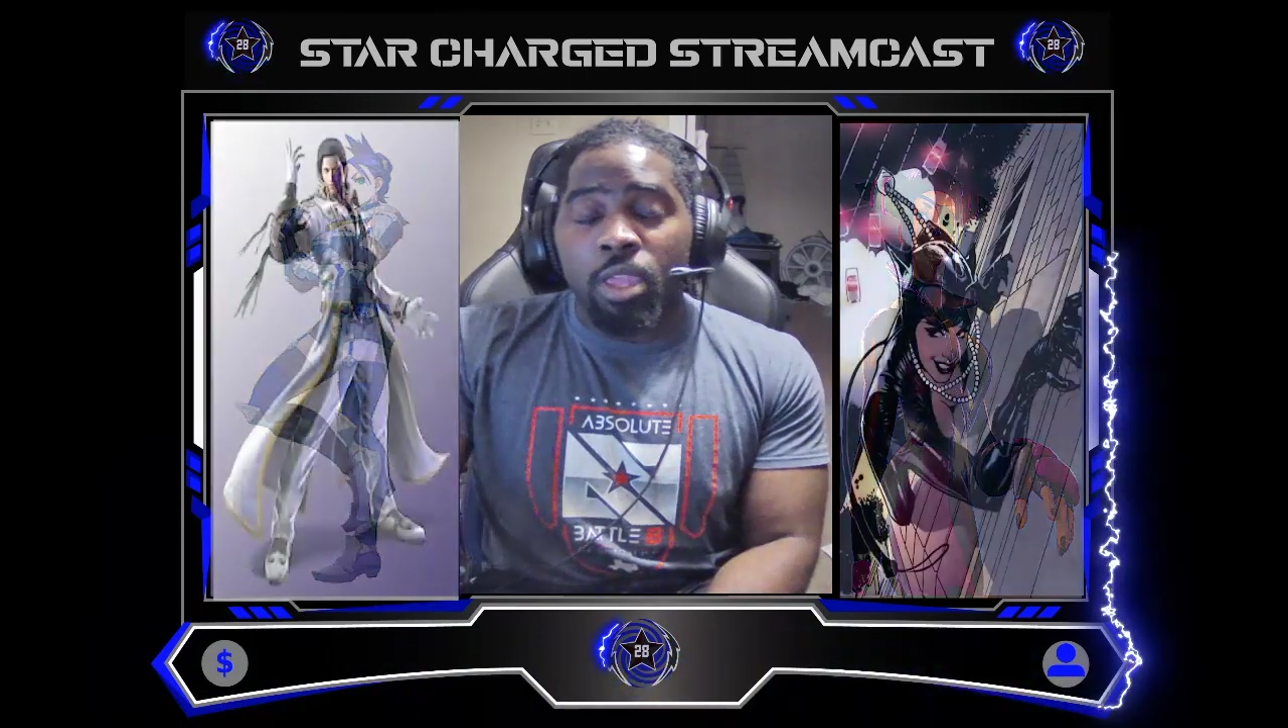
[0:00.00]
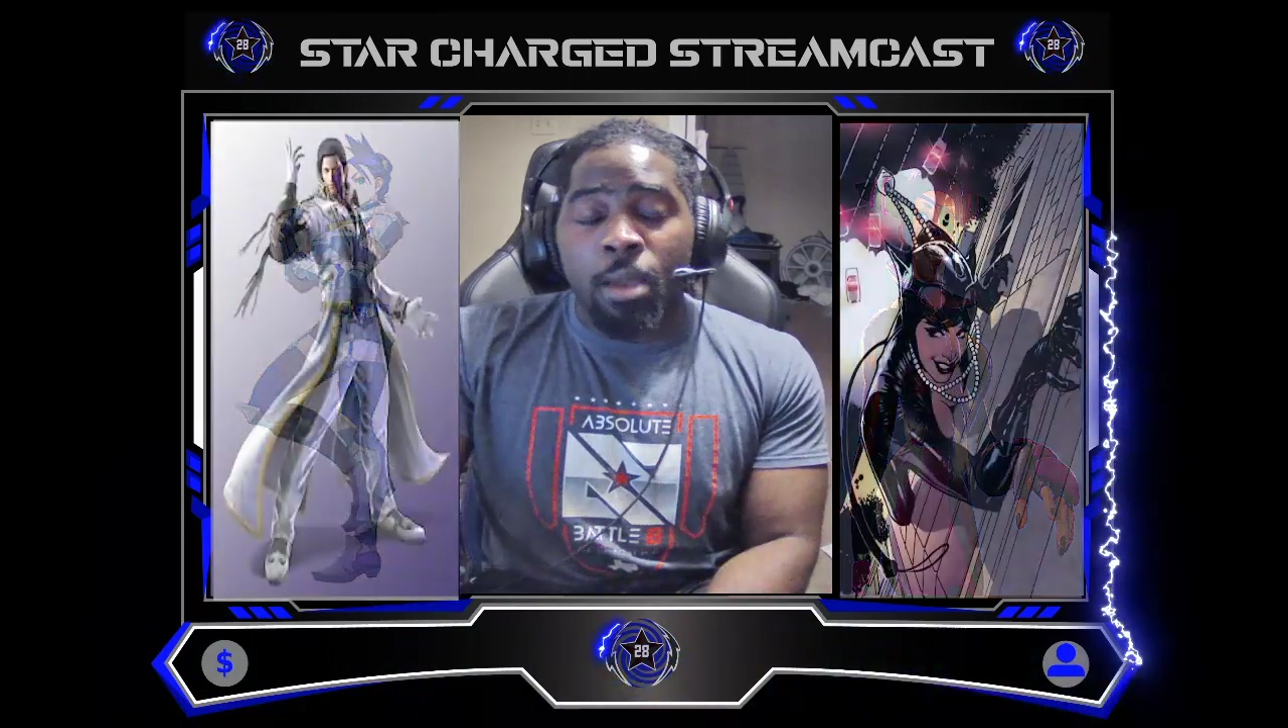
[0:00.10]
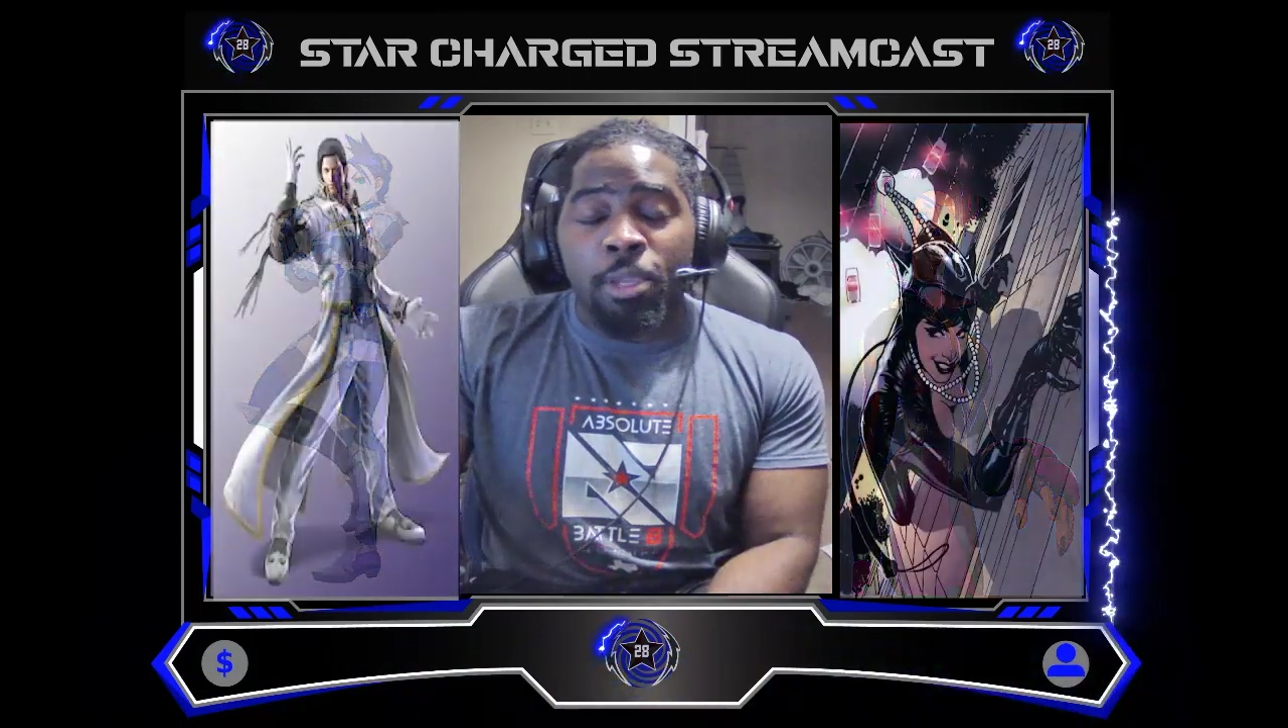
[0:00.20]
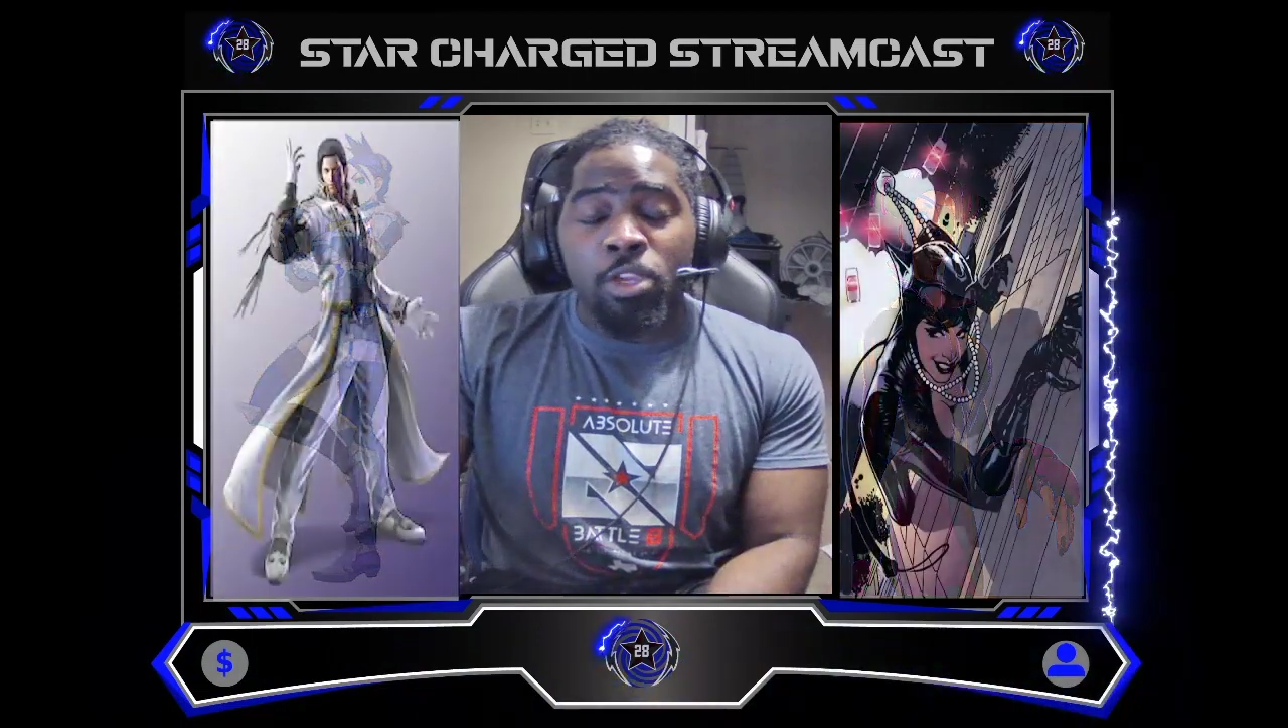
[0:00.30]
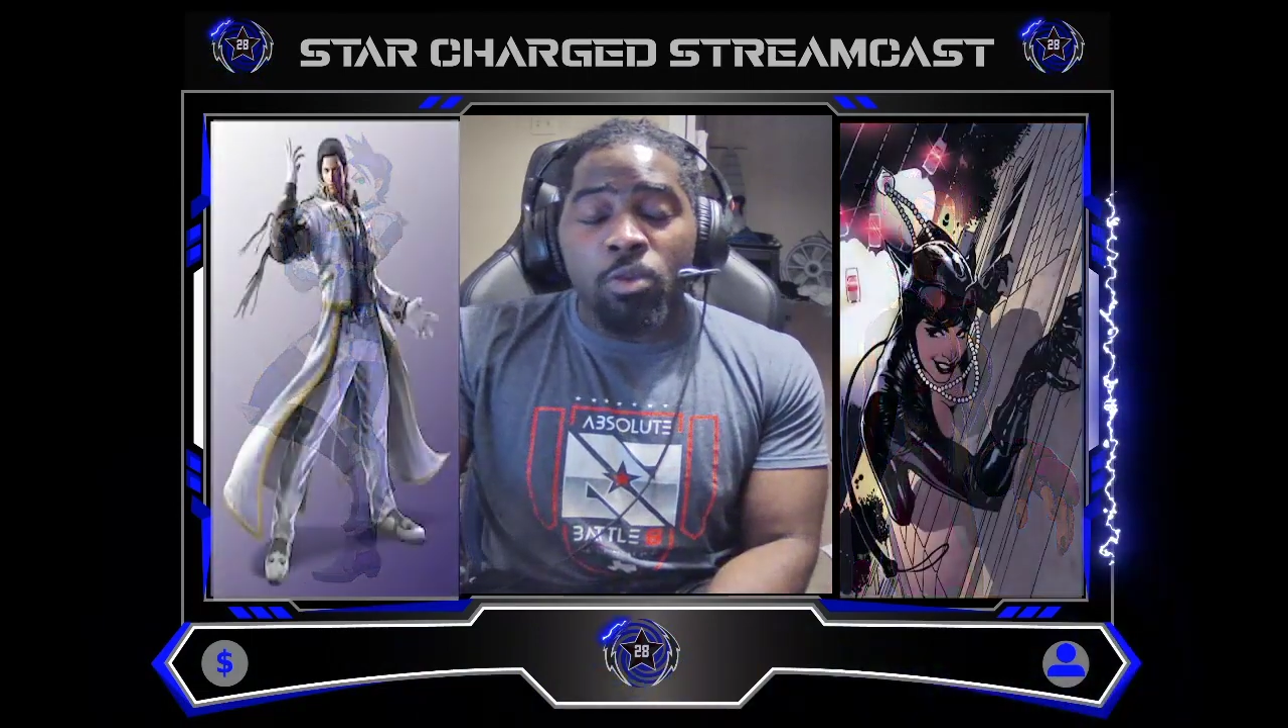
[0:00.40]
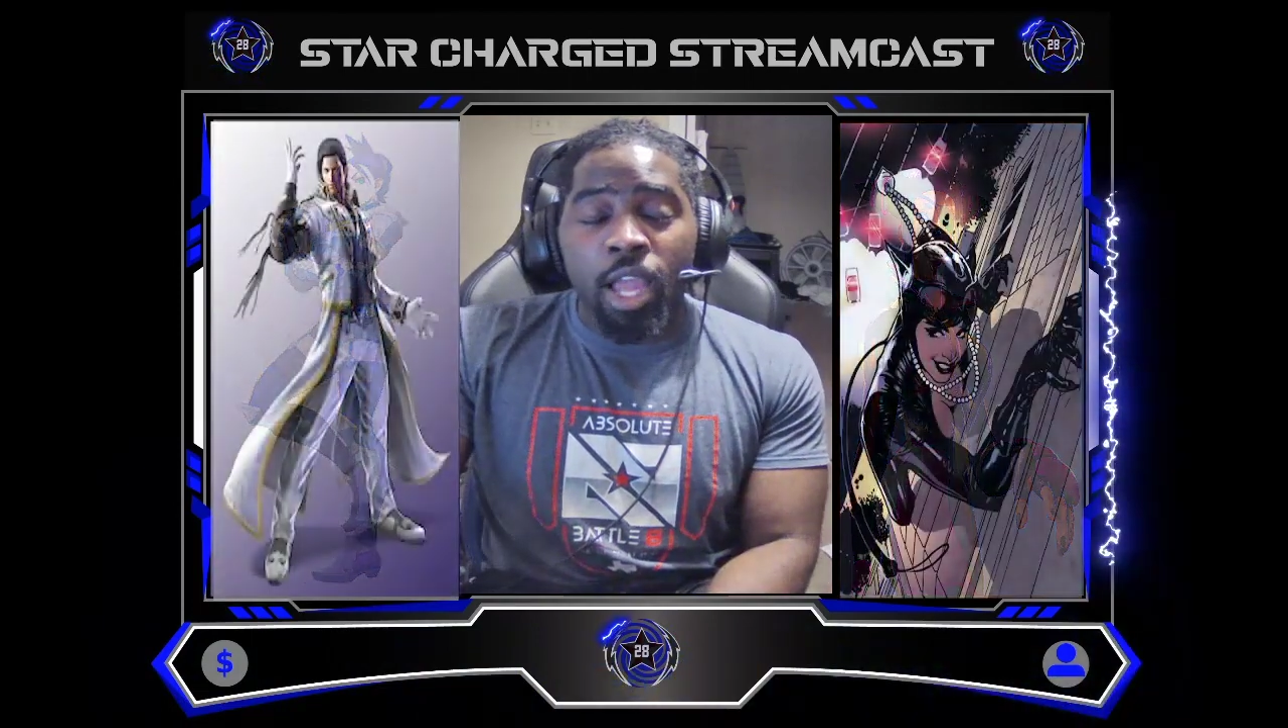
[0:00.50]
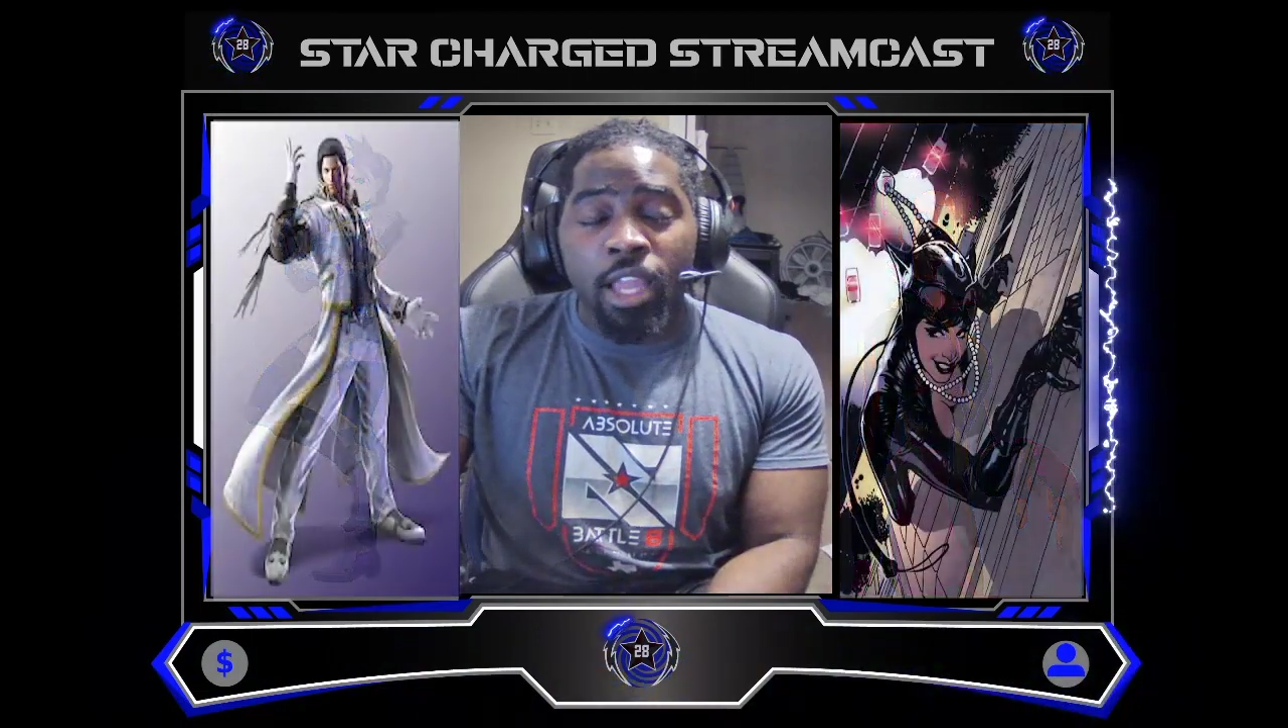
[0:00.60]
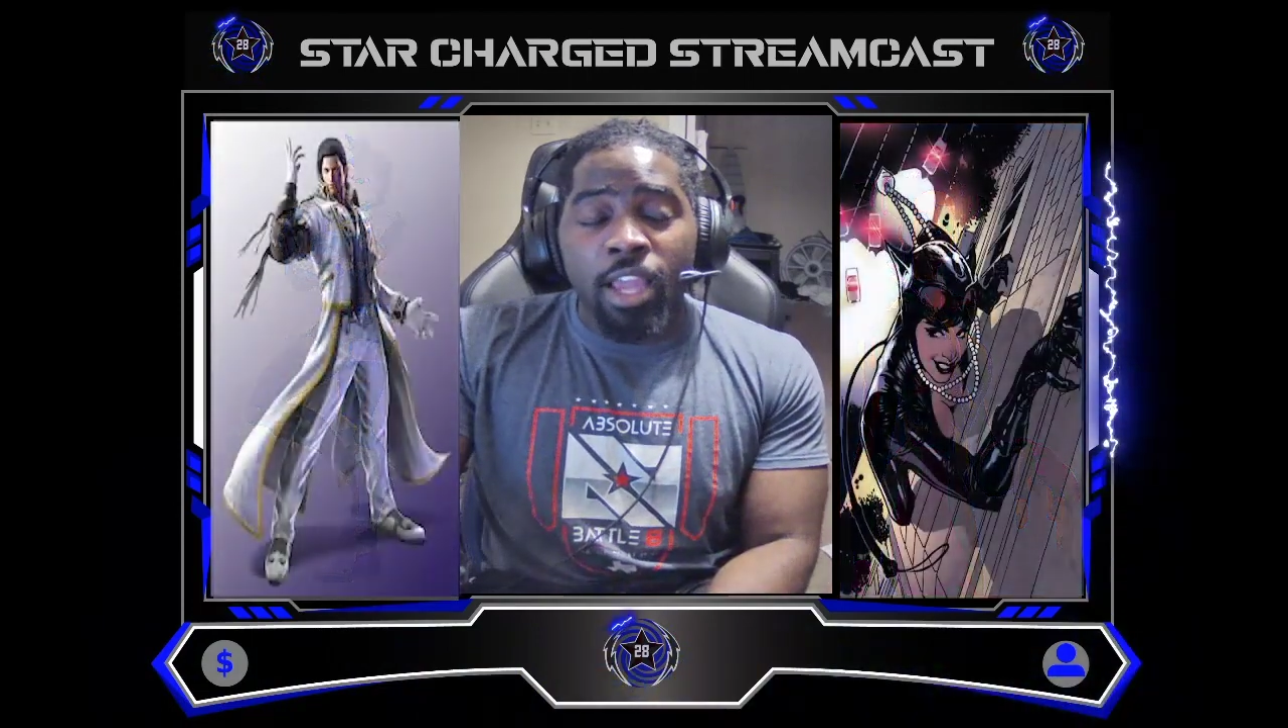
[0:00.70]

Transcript: You got